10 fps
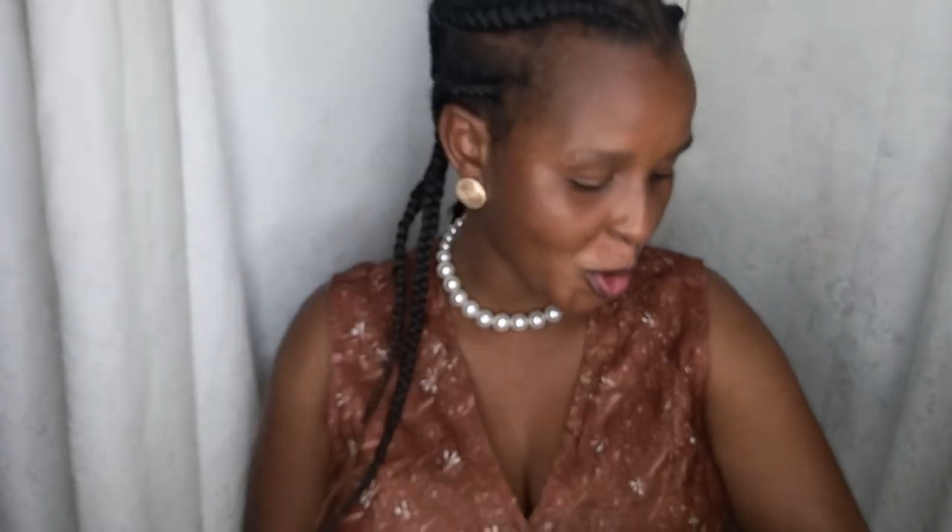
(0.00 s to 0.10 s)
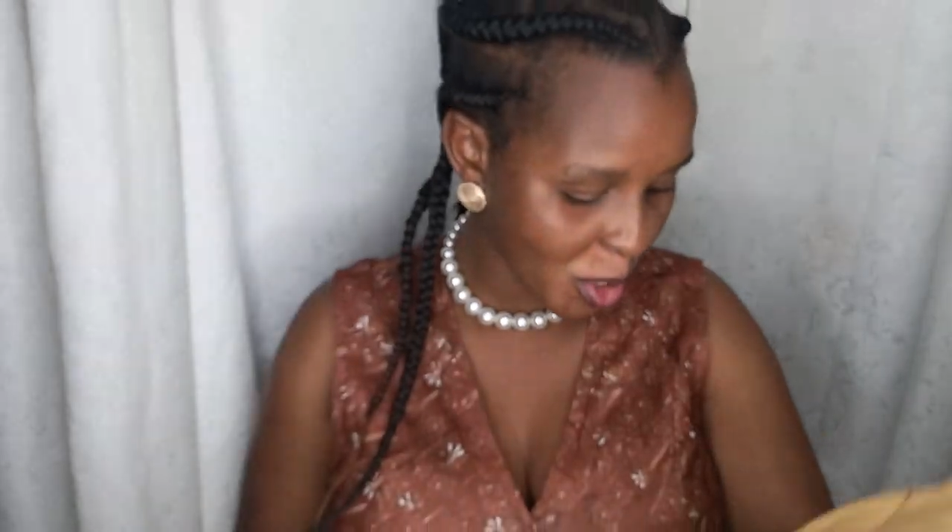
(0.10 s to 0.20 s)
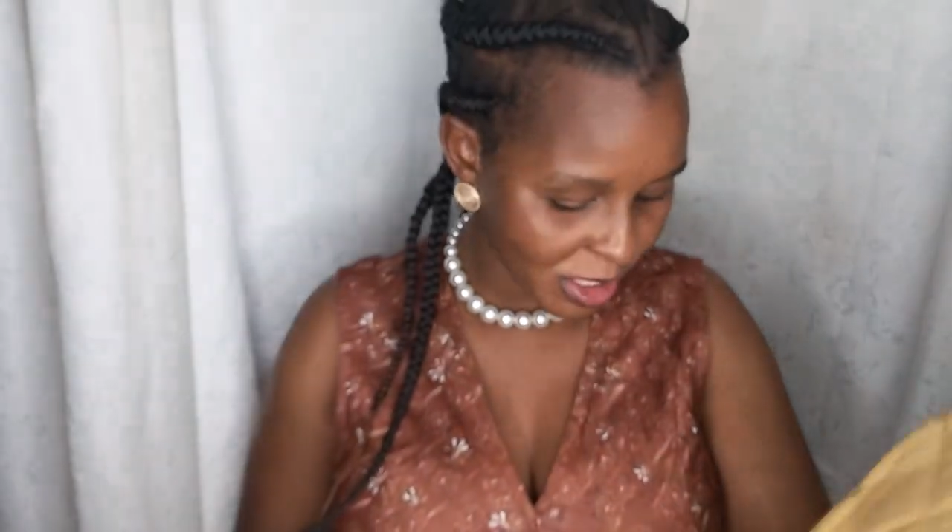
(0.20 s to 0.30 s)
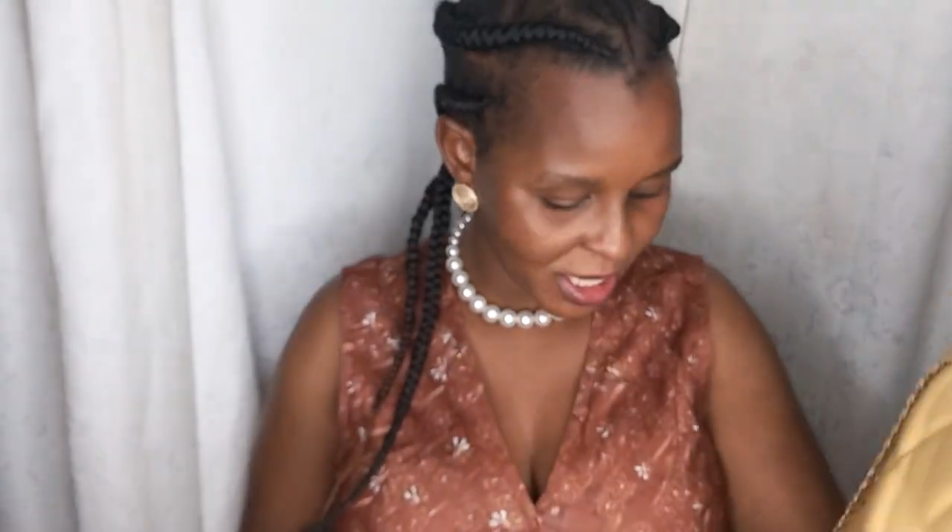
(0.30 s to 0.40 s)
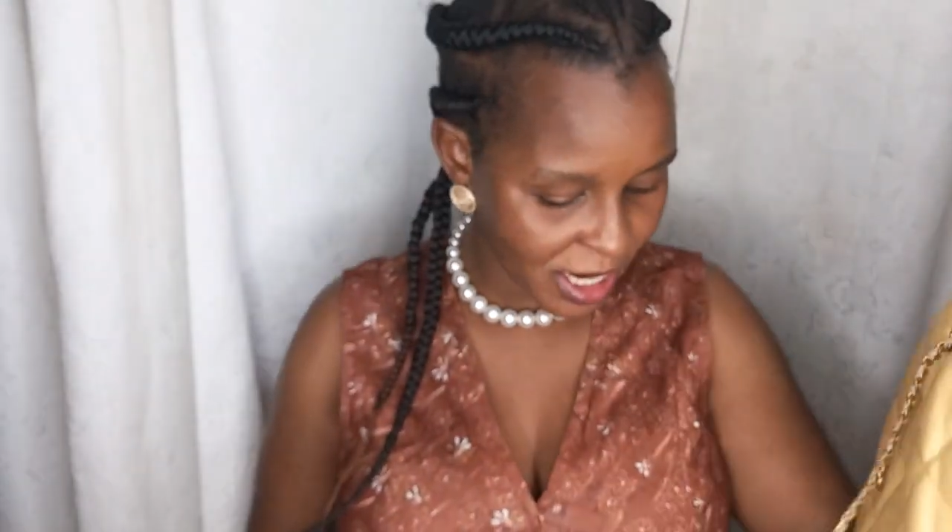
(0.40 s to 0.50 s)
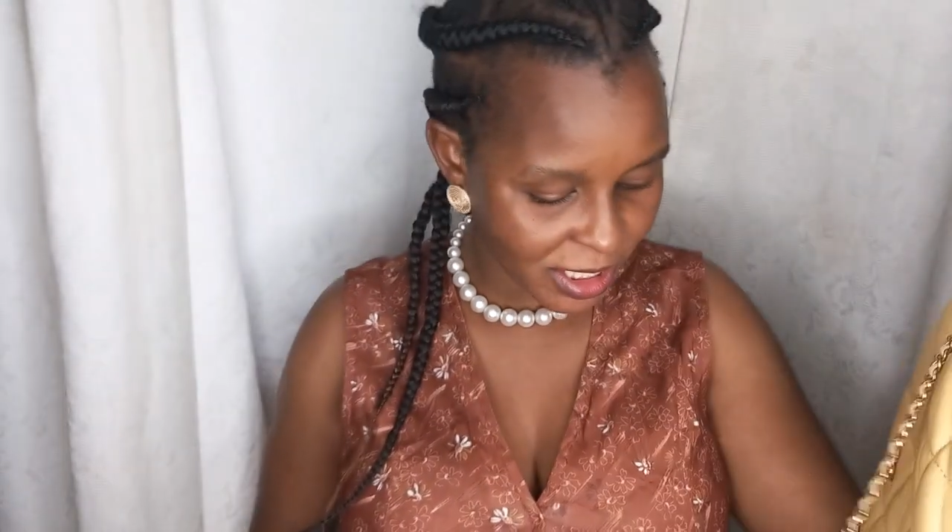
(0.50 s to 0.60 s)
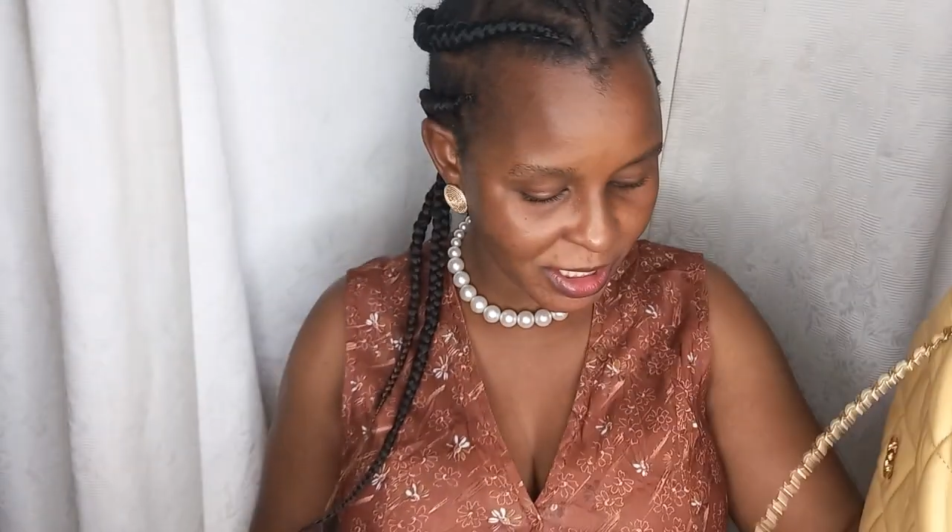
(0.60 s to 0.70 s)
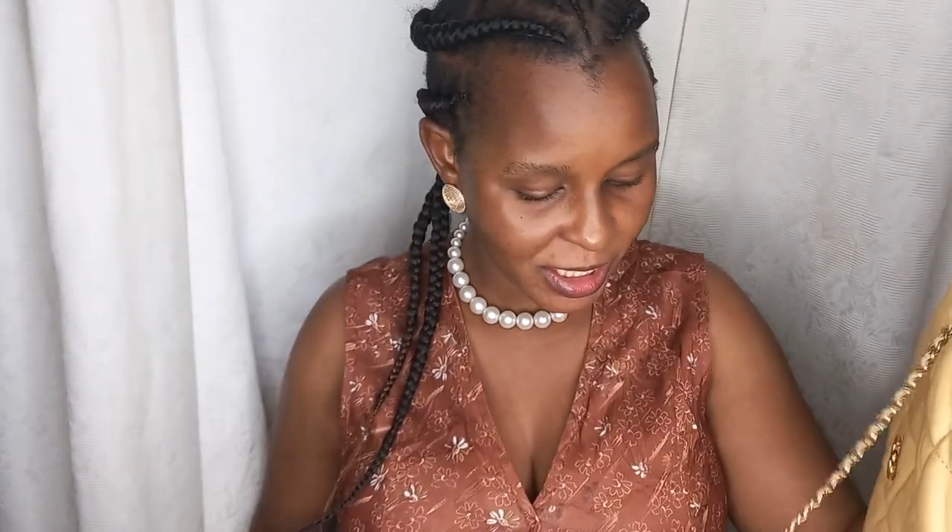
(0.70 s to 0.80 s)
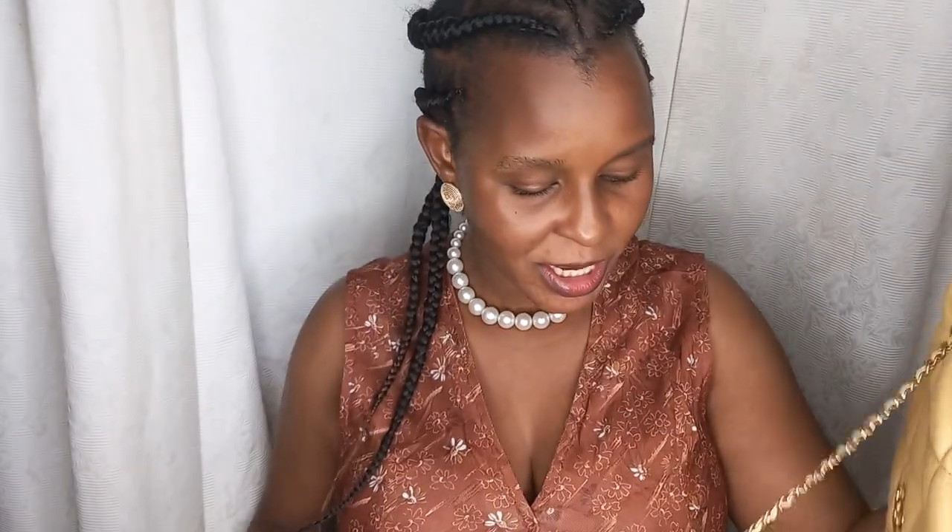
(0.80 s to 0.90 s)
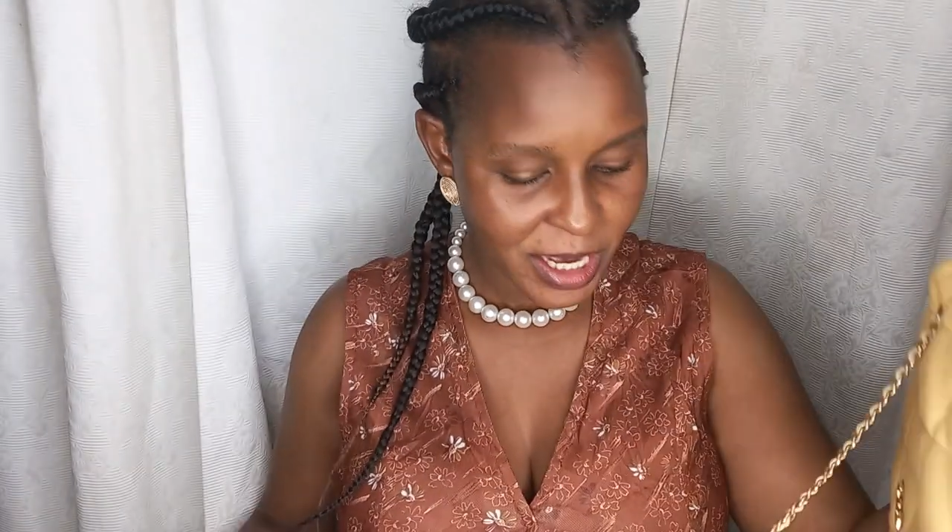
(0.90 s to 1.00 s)
all that
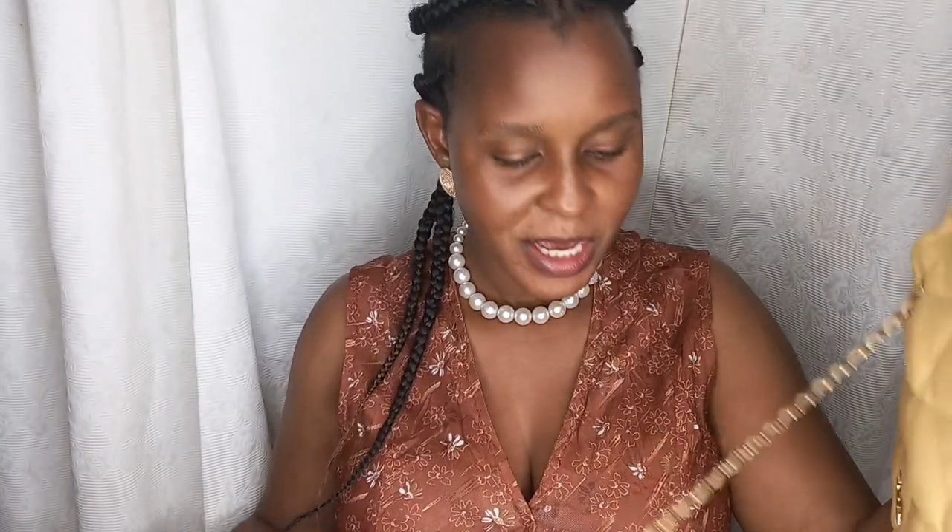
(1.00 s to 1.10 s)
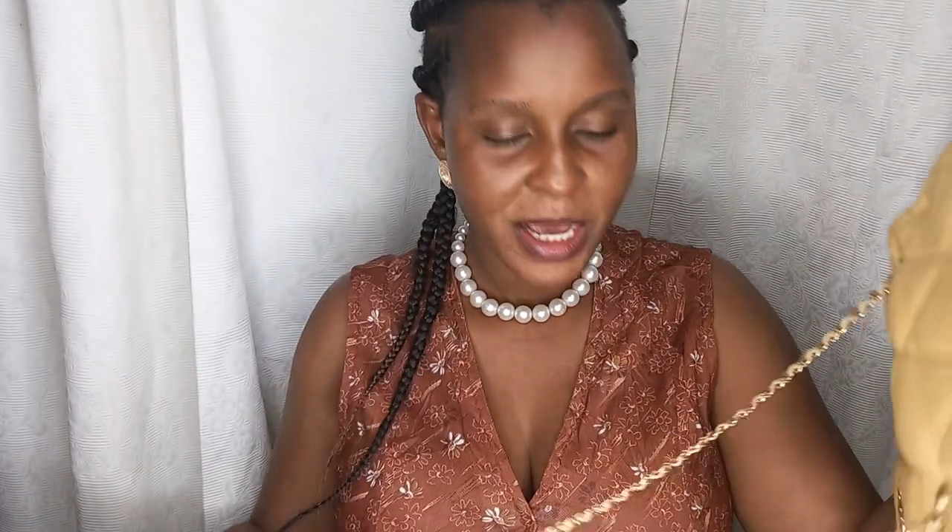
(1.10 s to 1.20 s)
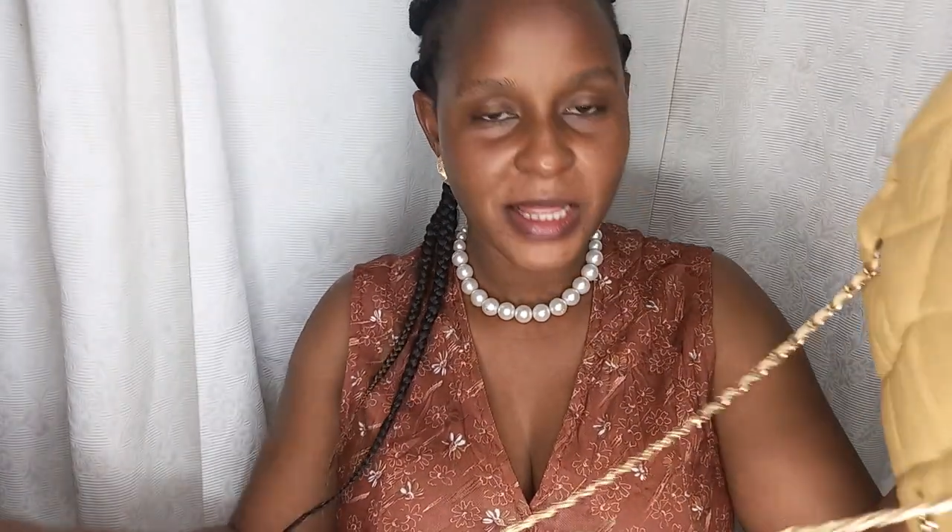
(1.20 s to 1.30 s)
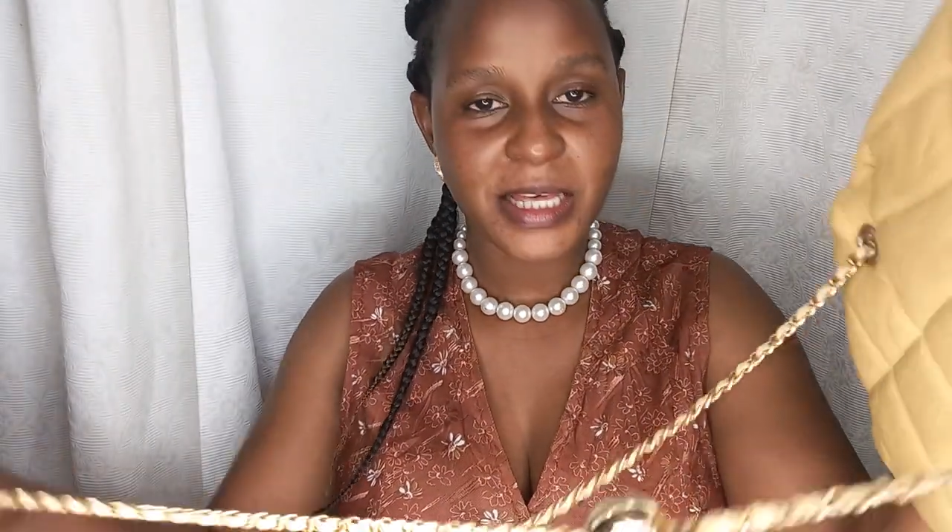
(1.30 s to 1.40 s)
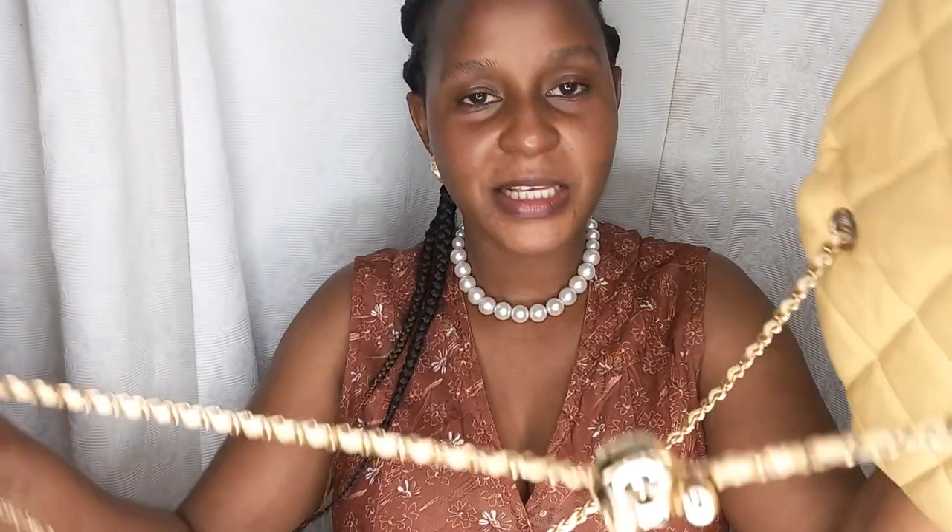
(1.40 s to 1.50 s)
the